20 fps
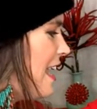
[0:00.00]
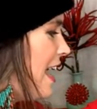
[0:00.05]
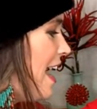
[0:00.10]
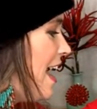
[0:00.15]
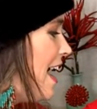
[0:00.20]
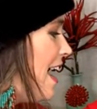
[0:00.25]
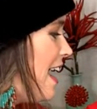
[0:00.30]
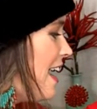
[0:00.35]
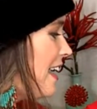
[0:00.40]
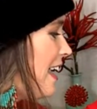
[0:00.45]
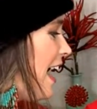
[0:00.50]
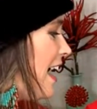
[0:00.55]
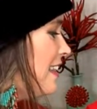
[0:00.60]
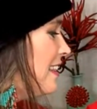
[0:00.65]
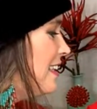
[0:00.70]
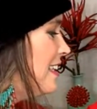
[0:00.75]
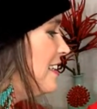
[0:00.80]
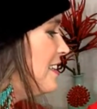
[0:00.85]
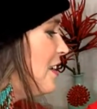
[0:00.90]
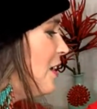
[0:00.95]
Yeah,
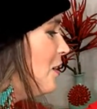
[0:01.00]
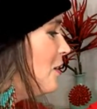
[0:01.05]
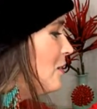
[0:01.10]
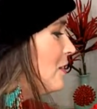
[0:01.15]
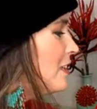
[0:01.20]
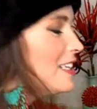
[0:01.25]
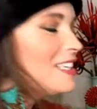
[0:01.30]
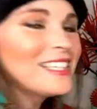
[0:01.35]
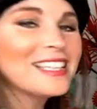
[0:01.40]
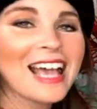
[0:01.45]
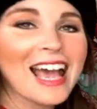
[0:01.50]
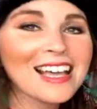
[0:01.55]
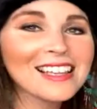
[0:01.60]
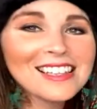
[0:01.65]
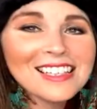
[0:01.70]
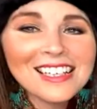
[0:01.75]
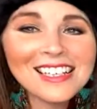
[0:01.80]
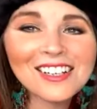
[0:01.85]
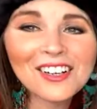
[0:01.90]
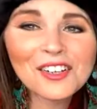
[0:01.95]
Kathleen Nolan.
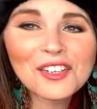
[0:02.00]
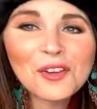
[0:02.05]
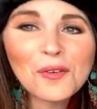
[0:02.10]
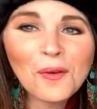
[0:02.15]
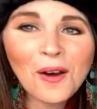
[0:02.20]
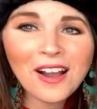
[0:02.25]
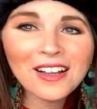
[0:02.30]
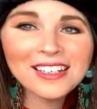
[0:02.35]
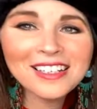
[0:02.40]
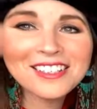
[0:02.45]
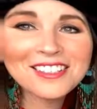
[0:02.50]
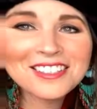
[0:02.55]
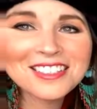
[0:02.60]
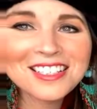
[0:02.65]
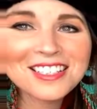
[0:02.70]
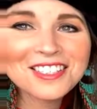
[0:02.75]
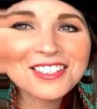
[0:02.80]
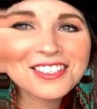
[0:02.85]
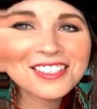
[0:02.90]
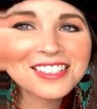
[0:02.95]
Kathleen, are you on here,
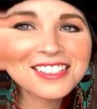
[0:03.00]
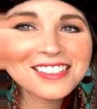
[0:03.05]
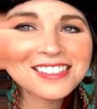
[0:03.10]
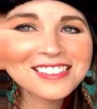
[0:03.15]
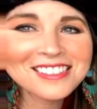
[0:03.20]
sister?